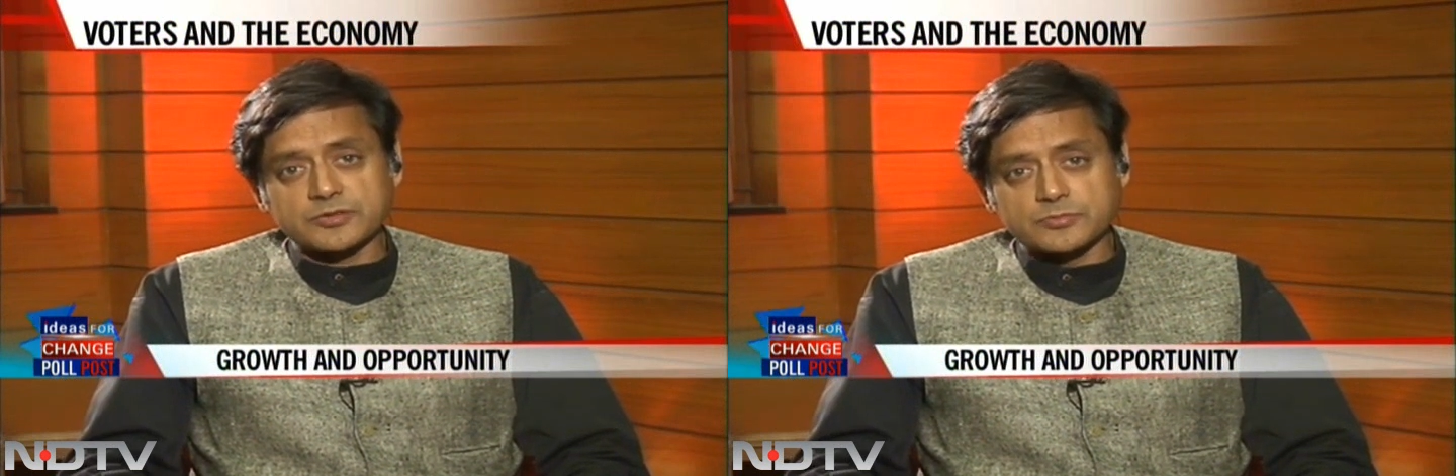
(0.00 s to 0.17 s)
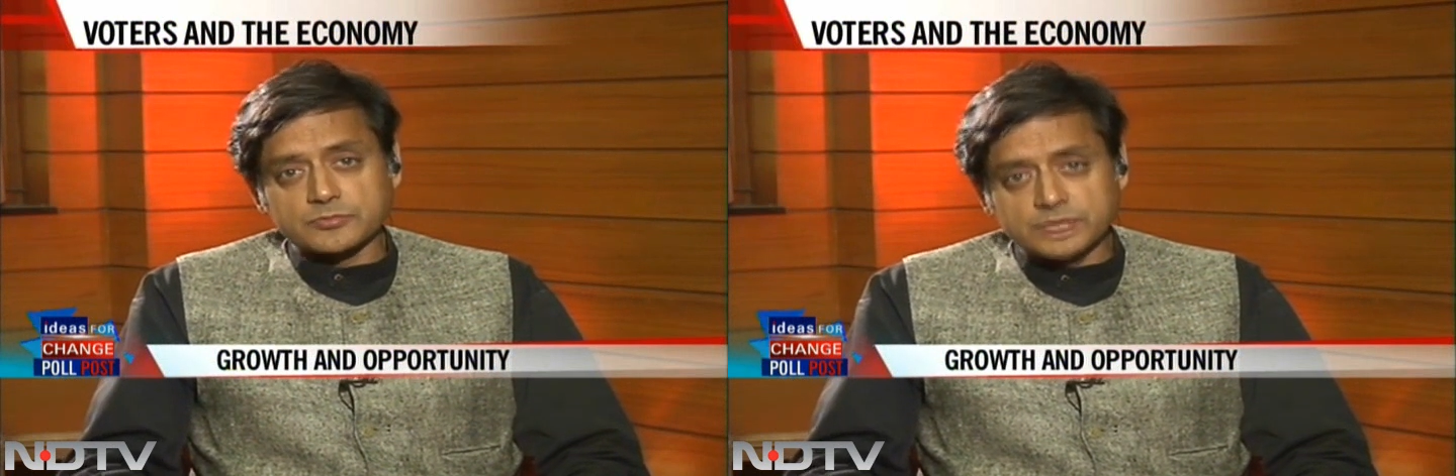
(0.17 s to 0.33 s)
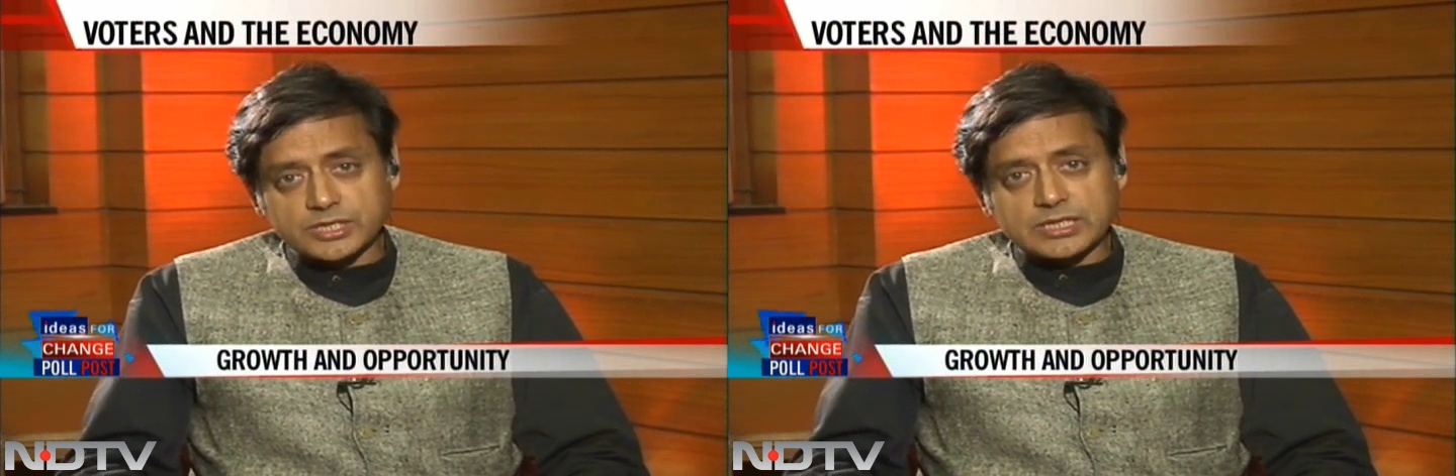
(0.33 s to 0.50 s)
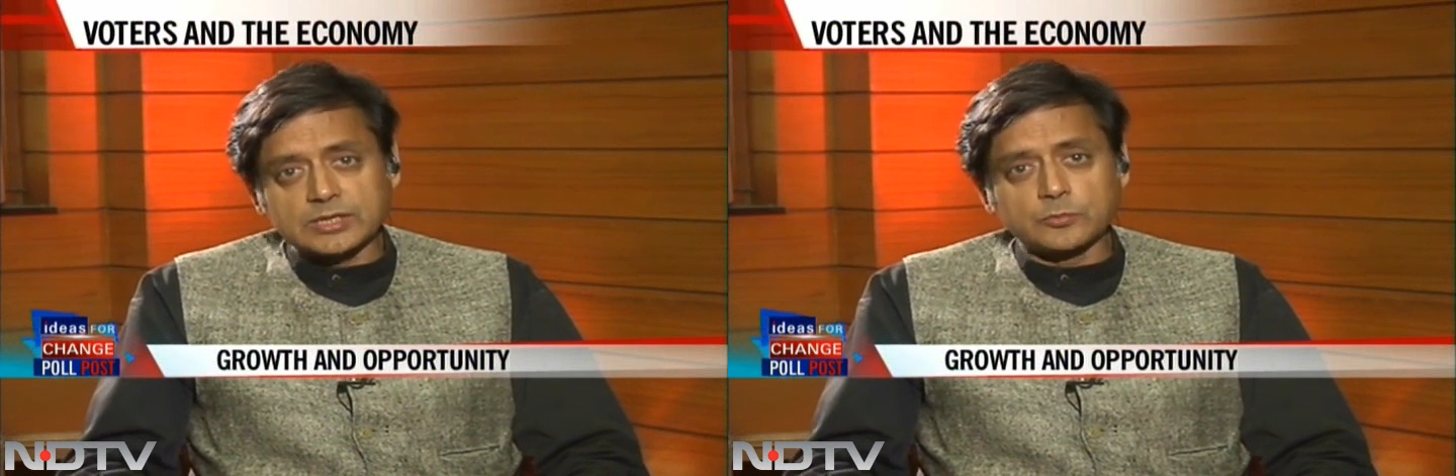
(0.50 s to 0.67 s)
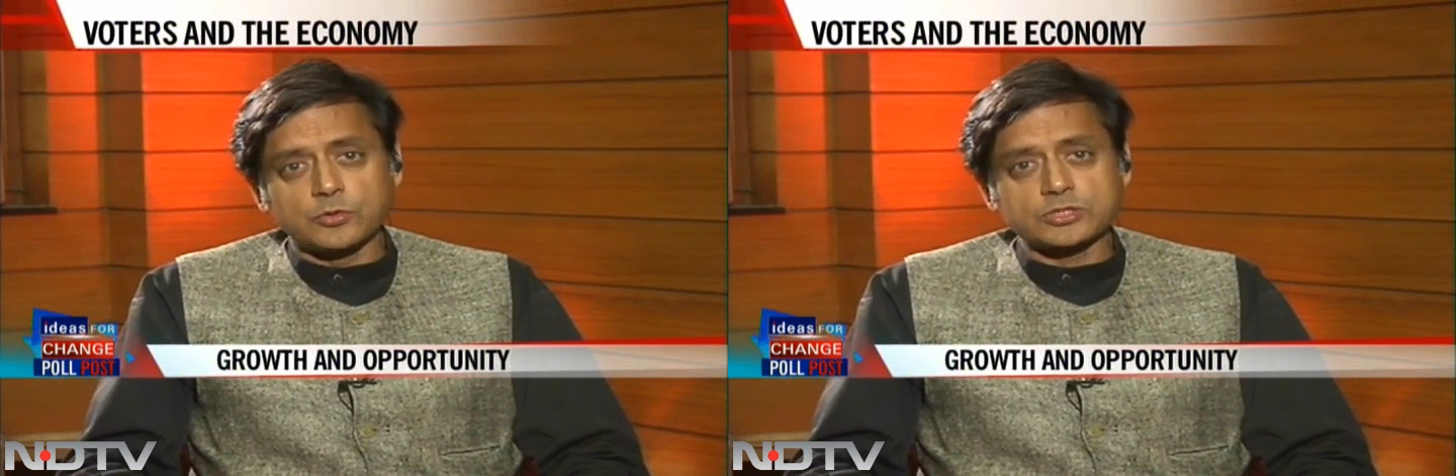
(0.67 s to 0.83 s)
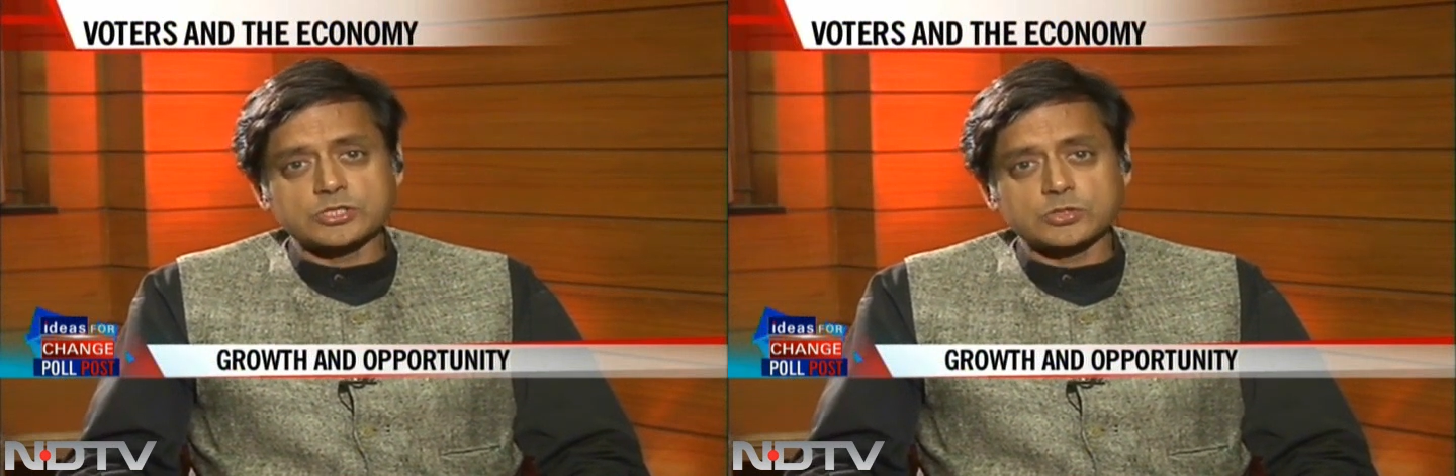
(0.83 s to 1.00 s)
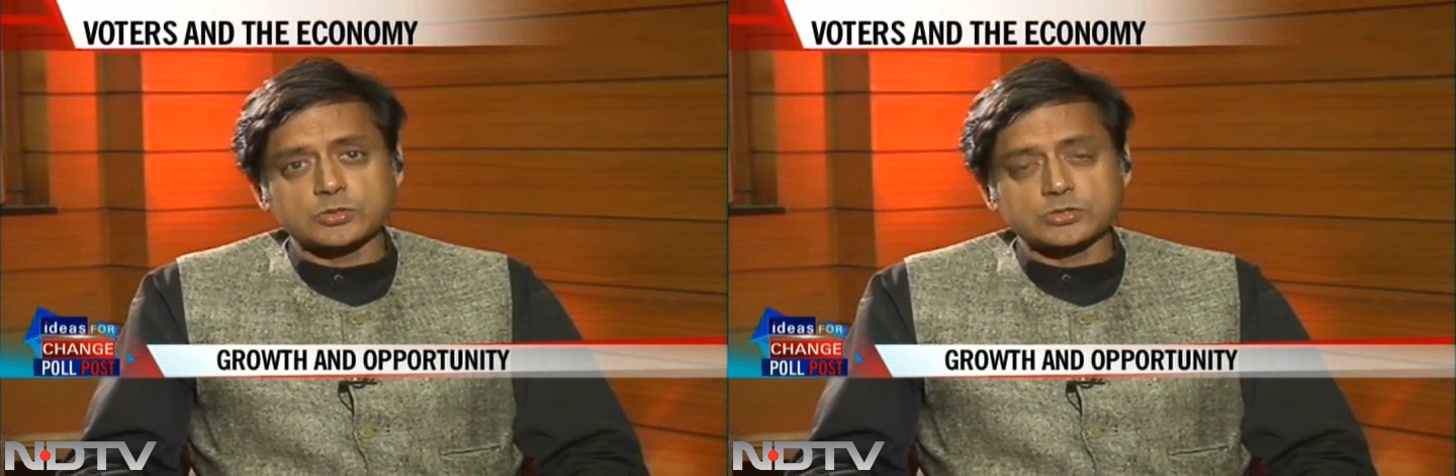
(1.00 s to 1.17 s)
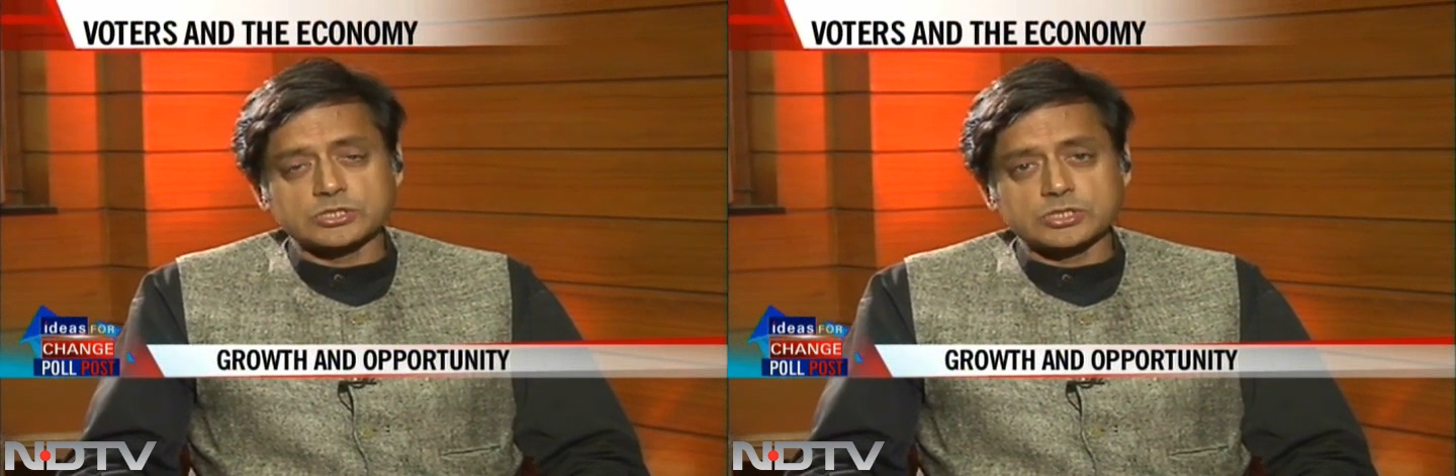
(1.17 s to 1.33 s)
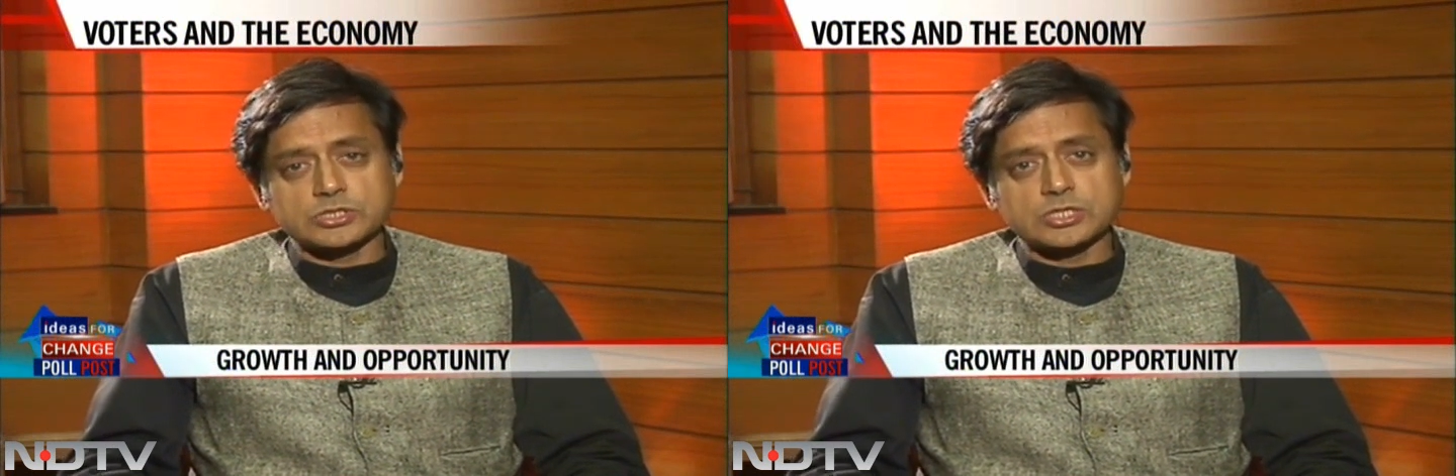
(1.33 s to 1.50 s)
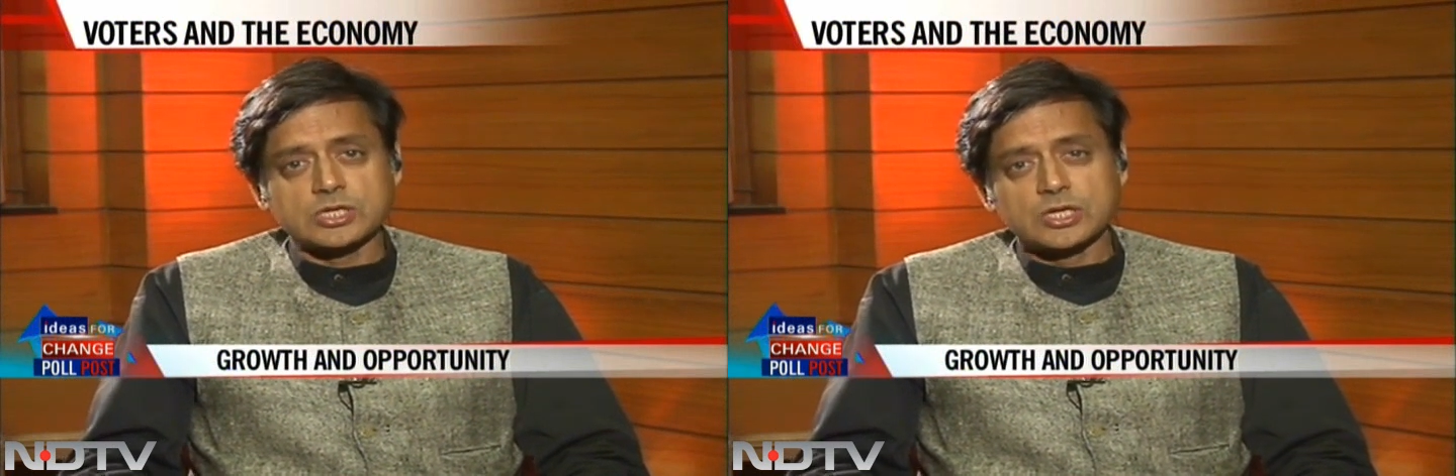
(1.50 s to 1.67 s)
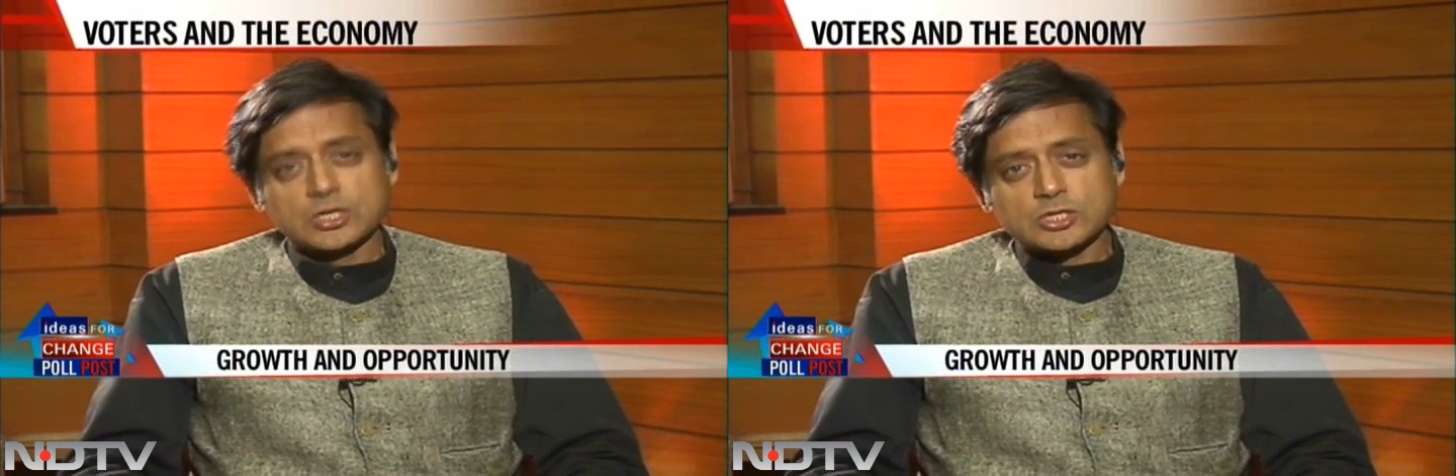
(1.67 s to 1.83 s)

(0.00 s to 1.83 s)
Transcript: from drinking water shortages,